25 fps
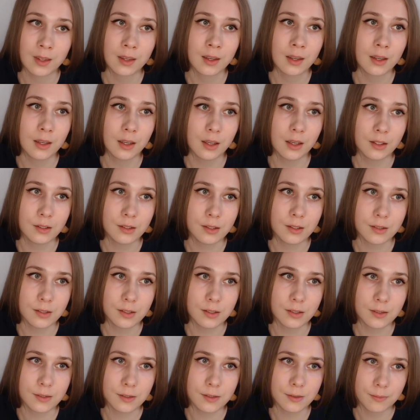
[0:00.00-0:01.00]

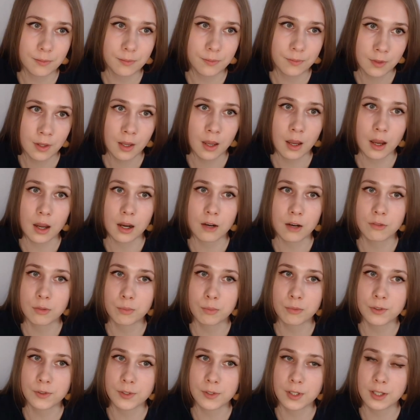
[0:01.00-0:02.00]
Indices are
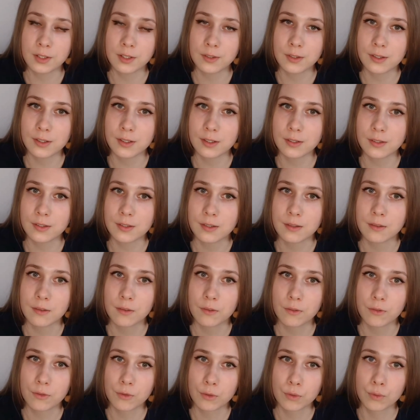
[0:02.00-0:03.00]
represented
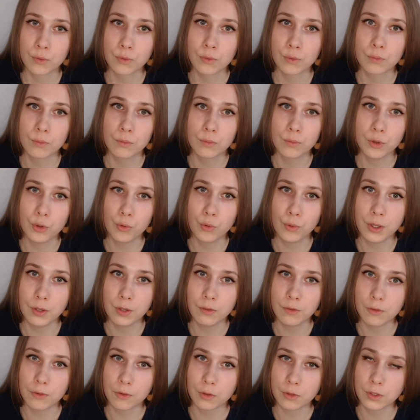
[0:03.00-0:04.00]
through
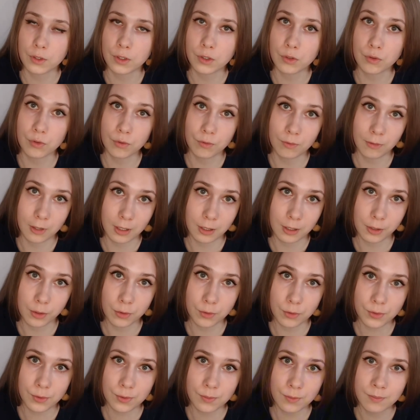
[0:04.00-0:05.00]
uint32
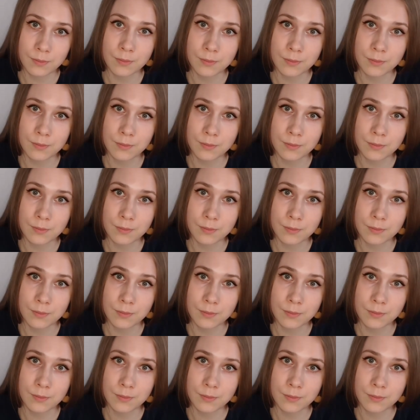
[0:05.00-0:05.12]
values,